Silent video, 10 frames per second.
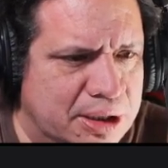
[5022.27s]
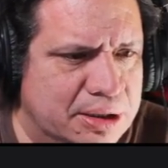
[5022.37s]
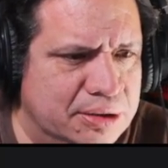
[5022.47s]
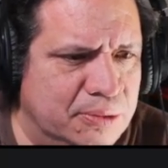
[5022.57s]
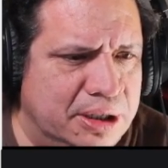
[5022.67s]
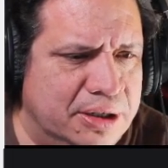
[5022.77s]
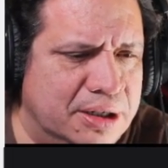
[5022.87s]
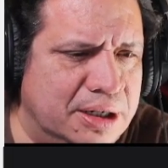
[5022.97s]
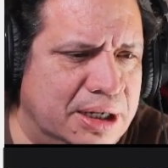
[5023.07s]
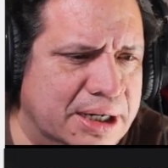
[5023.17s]

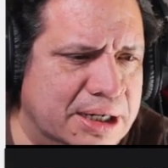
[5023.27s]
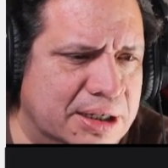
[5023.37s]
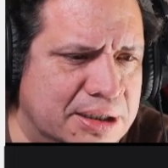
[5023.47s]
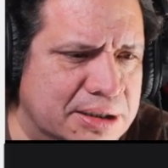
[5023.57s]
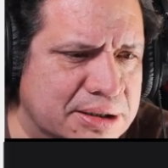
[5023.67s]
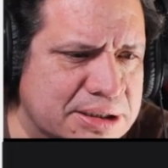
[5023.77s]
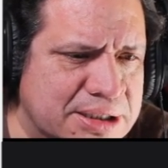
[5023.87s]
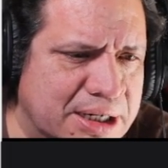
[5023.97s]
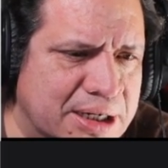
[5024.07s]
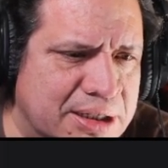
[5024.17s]
water icon,
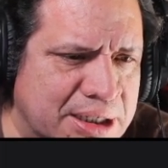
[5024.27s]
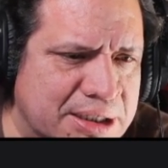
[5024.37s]
this icon